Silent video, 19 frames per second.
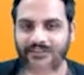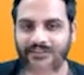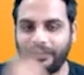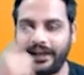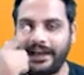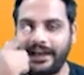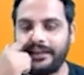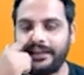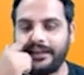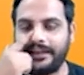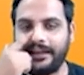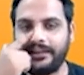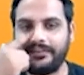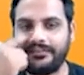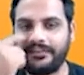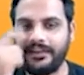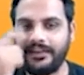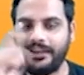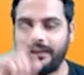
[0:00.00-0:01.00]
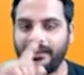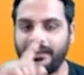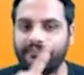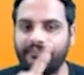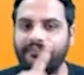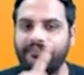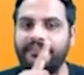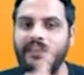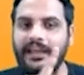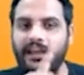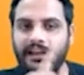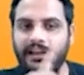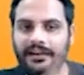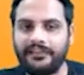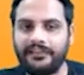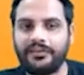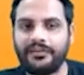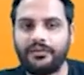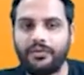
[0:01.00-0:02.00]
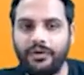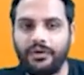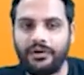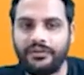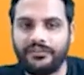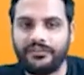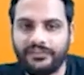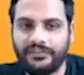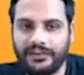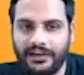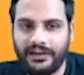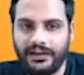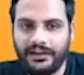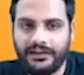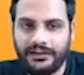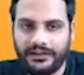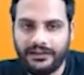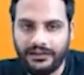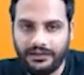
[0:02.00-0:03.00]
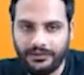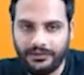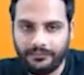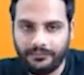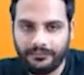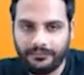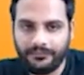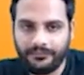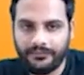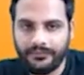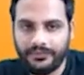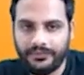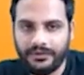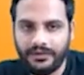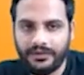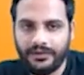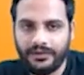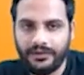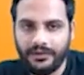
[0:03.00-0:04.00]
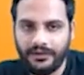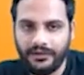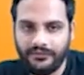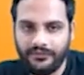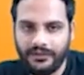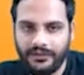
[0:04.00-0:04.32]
So I can say if there is a constant term, I